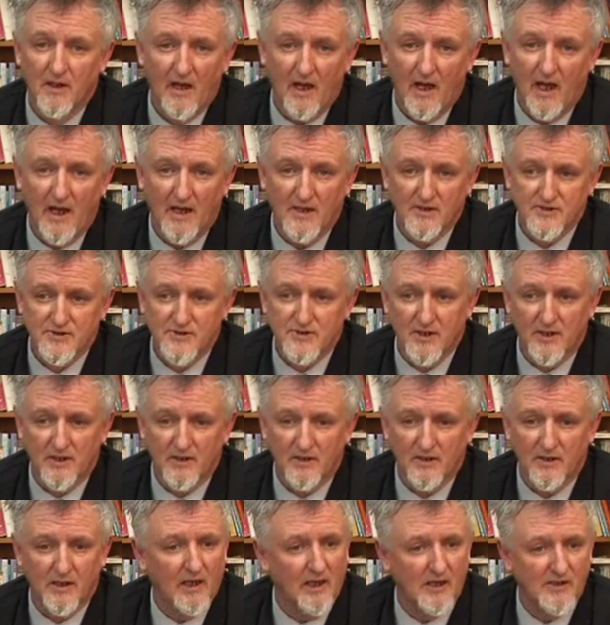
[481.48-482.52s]
as
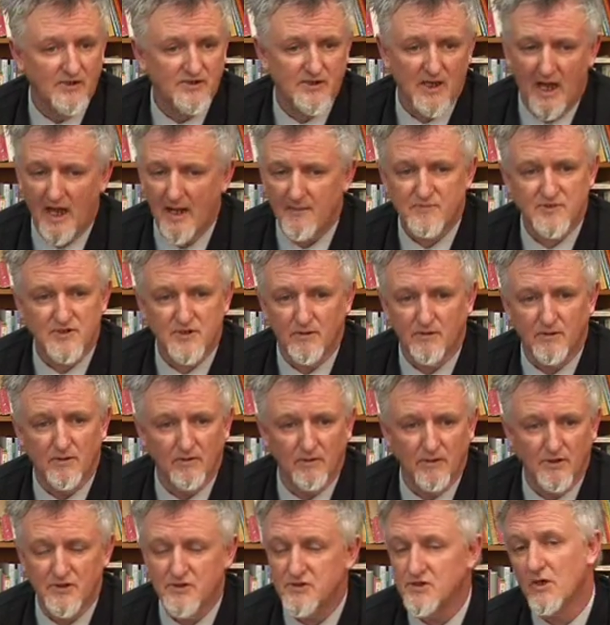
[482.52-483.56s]

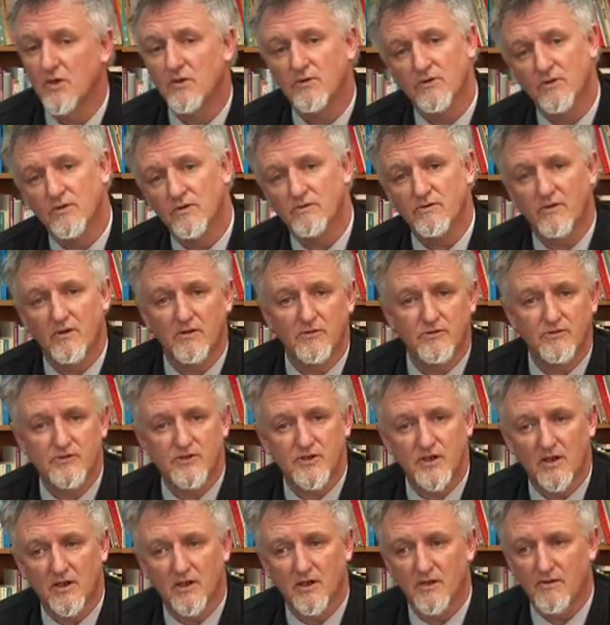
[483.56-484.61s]
absolutely certain
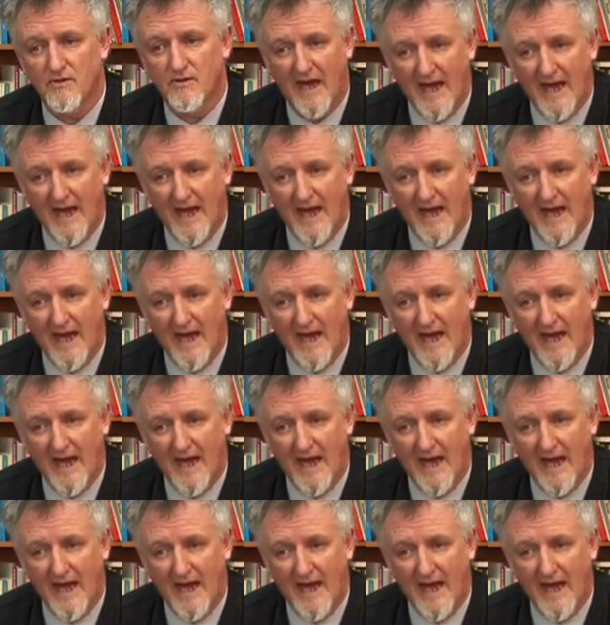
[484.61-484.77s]
that